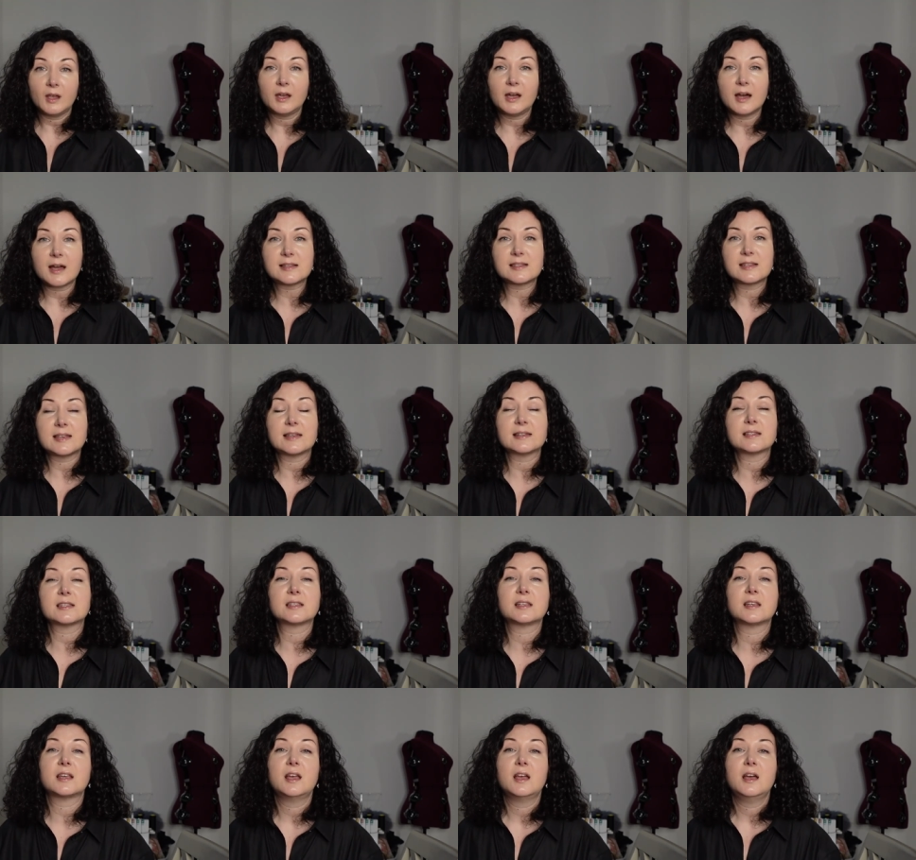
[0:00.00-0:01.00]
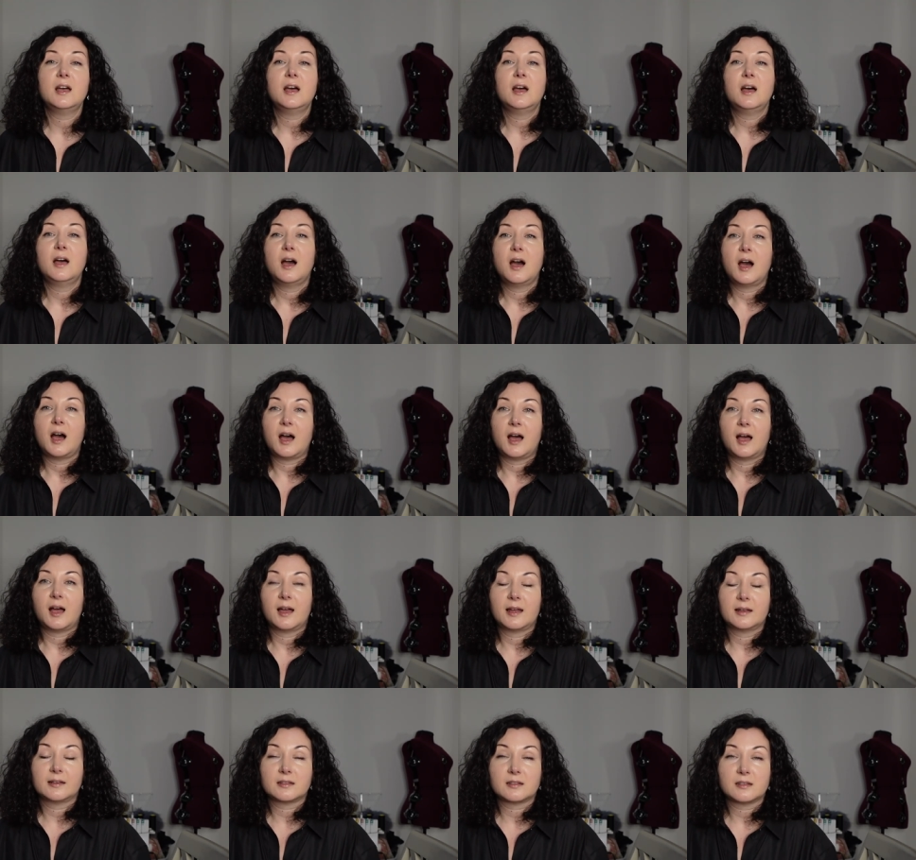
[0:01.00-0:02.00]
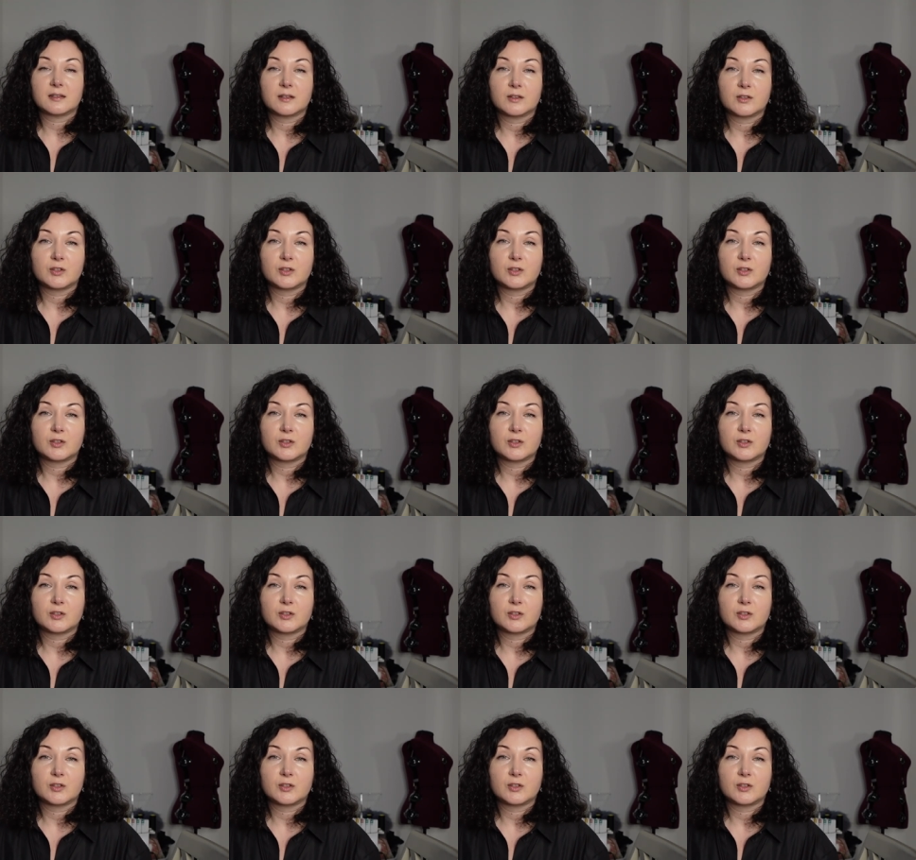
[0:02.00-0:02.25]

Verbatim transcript: cut it and